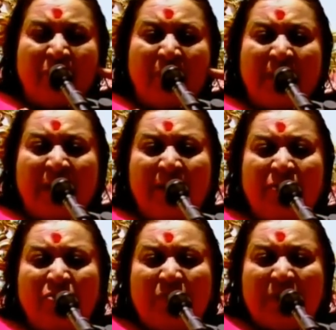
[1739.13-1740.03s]
What can I
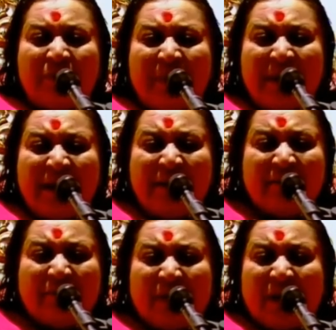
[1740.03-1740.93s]
do? That's my
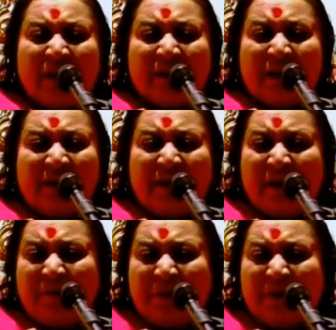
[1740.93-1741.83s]
nature, but can't
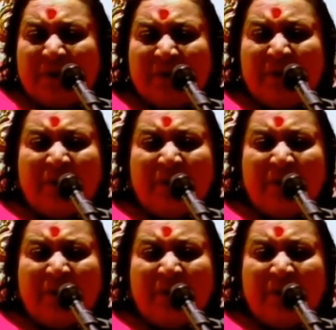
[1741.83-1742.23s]
help it.